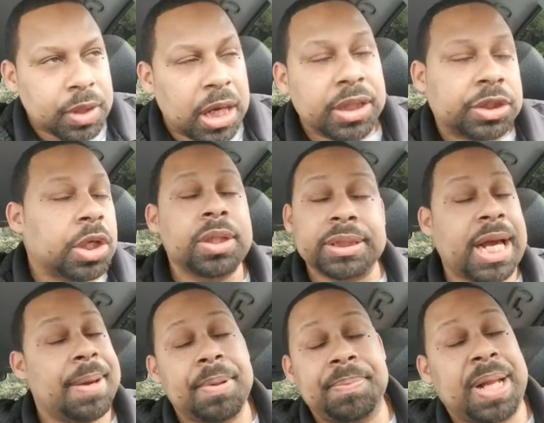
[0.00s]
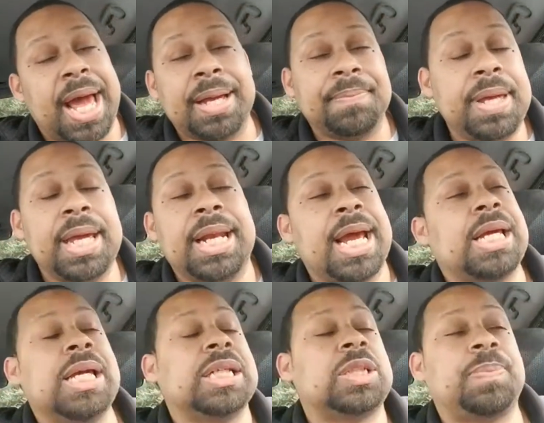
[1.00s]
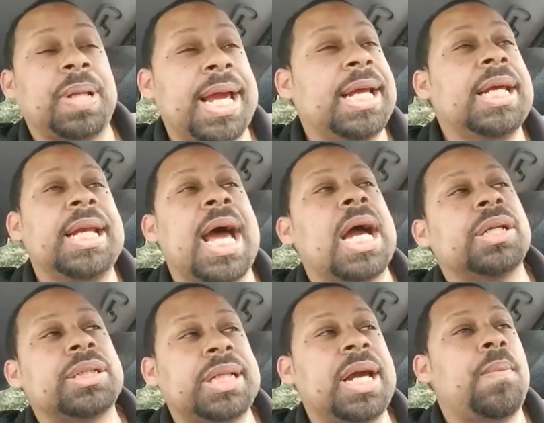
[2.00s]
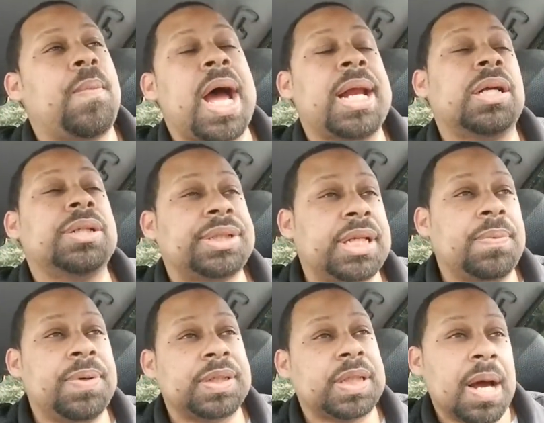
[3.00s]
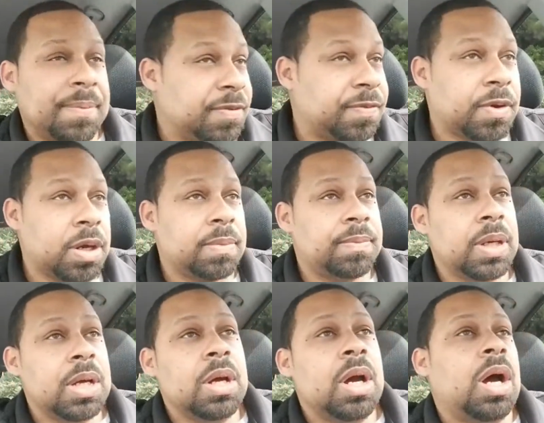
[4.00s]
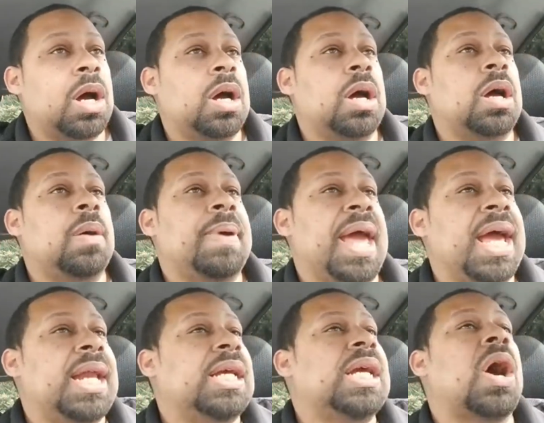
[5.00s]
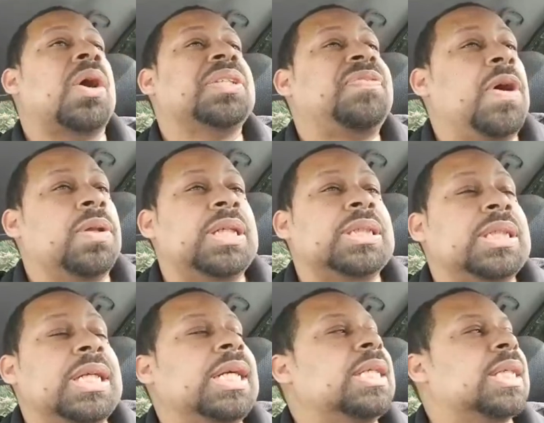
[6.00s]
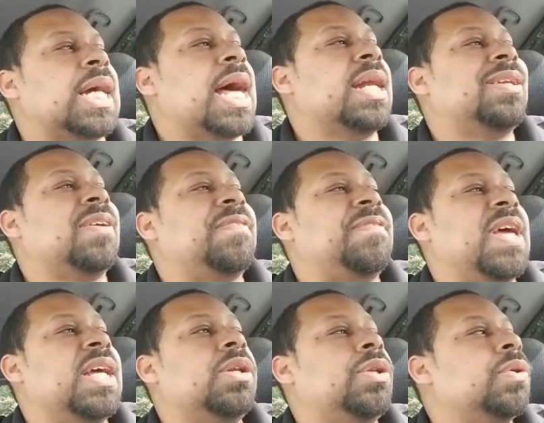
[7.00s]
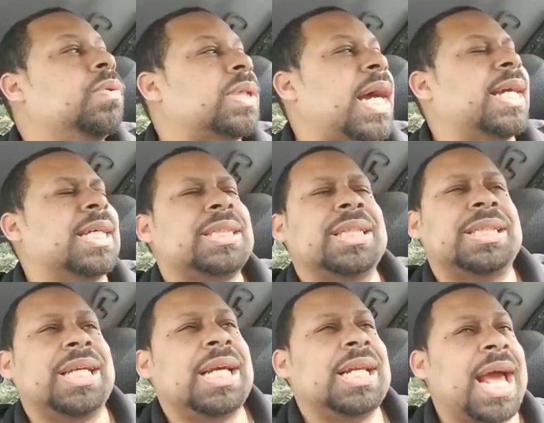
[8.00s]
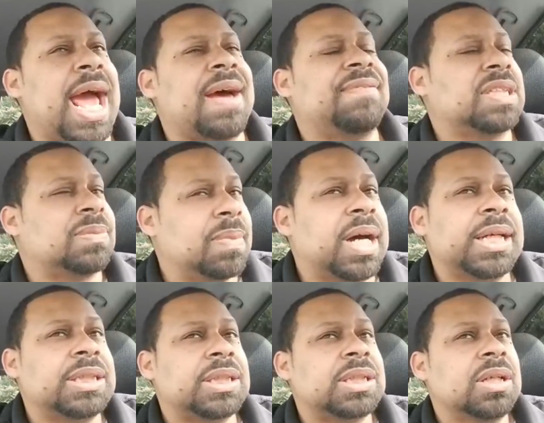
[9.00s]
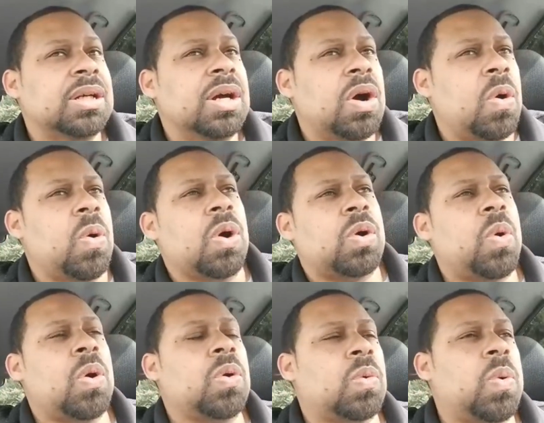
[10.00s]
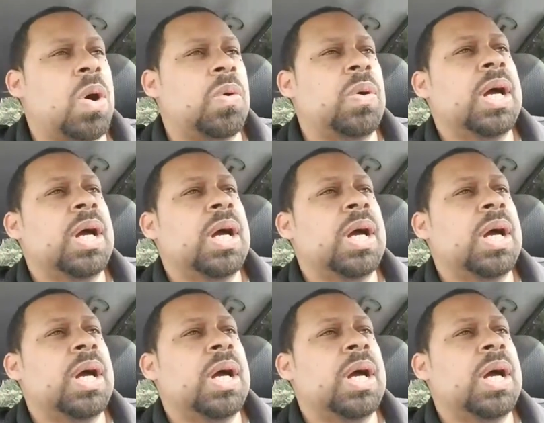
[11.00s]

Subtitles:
a certain type of black men. Now he explained it, and I understand why, and I understand where he's coming from. And he always felt this need to kind of defend dudes, I guess, that didn't have as much, or quote unquote